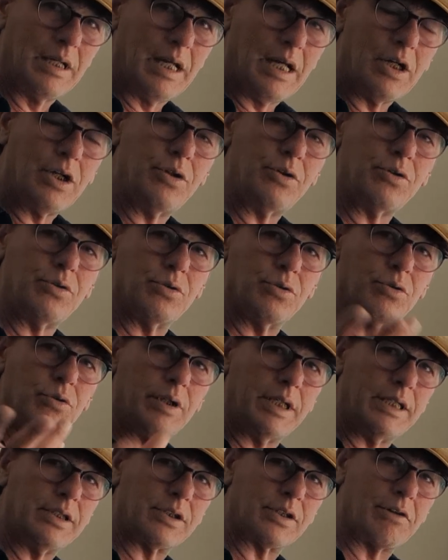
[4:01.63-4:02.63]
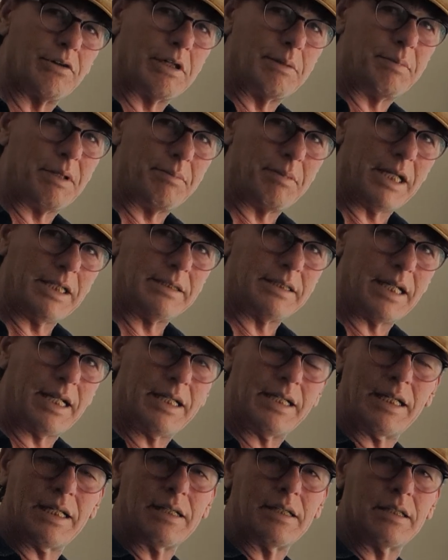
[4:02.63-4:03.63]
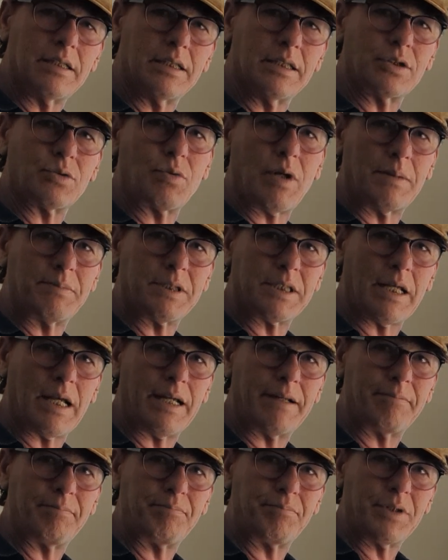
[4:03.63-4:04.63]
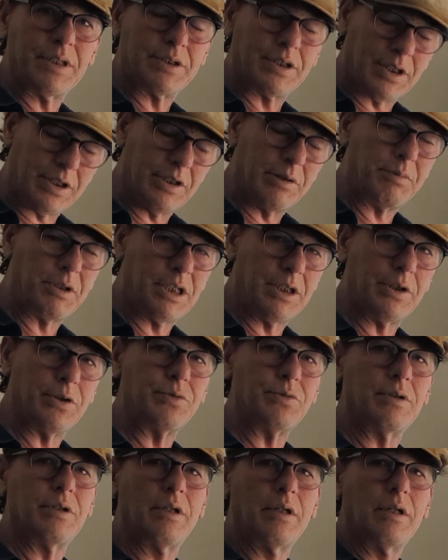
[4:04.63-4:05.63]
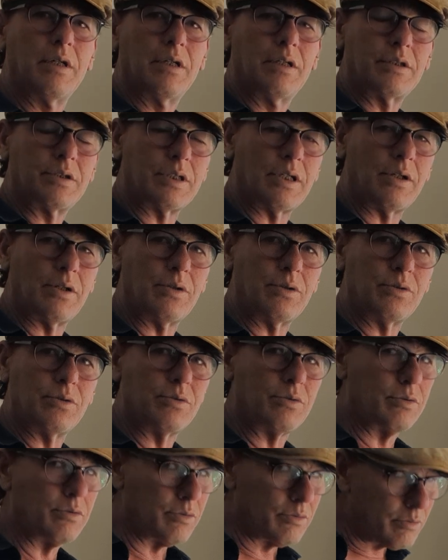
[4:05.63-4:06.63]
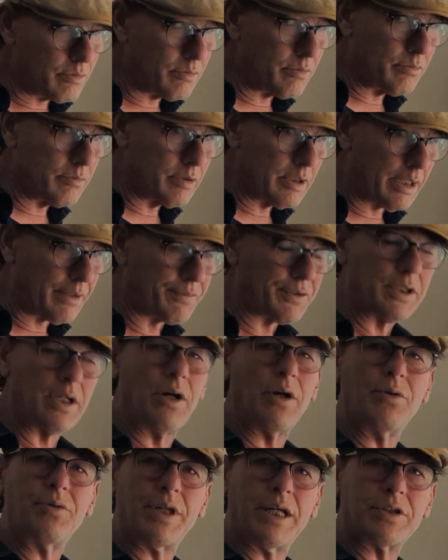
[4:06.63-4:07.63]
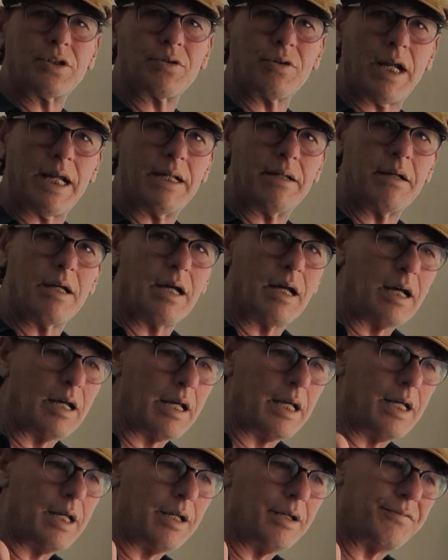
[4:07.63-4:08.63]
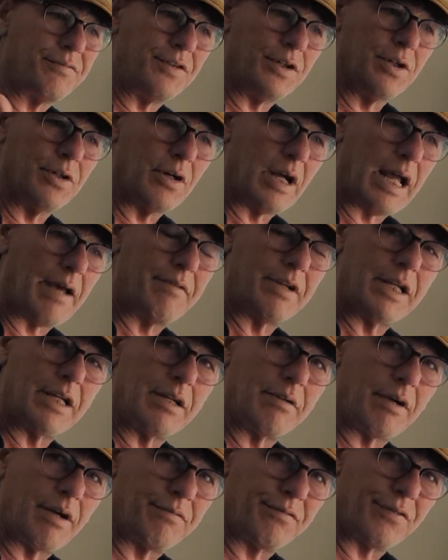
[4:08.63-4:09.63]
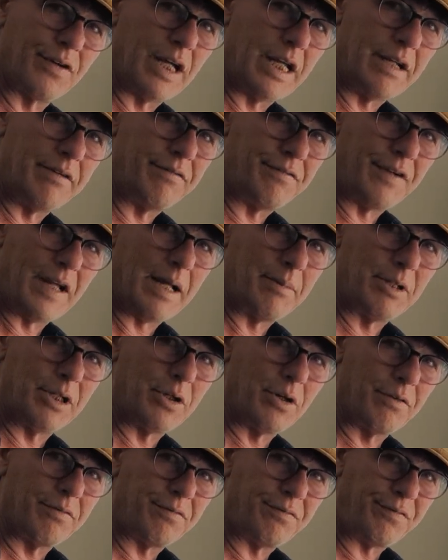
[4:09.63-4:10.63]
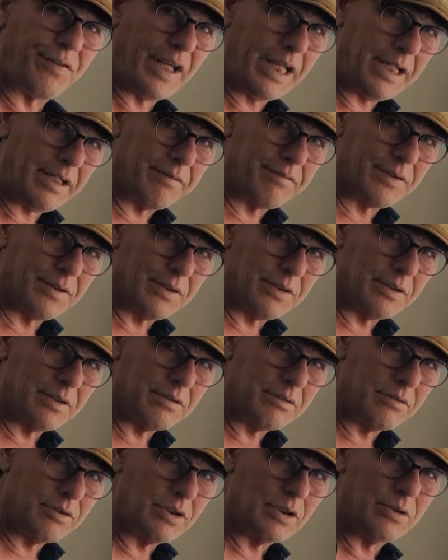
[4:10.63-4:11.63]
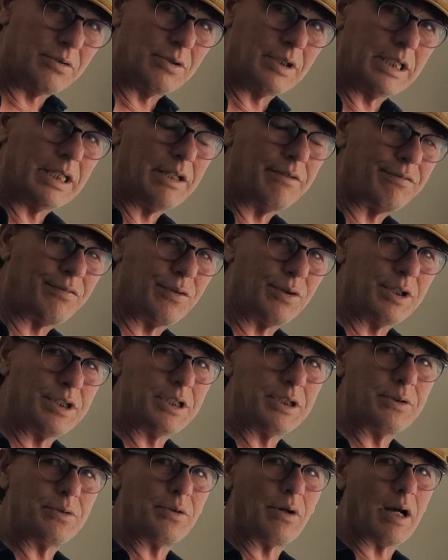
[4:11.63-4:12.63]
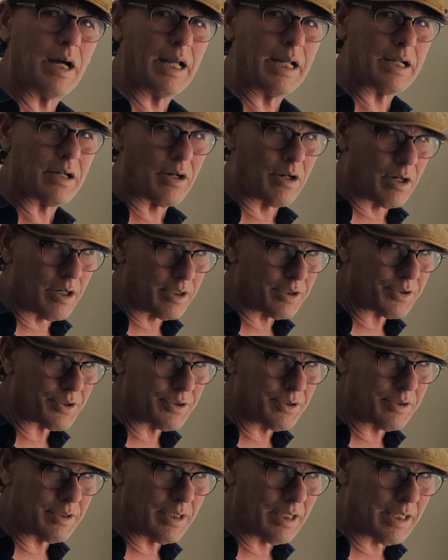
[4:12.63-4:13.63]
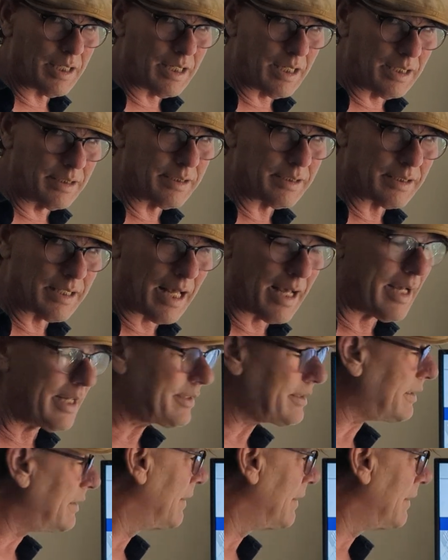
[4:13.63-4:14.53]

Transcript: Who is going to be maintaining this website? Is it going to be you? So if so, that's great. If you're having a friend, family, or favor doing it for you, I caution against that.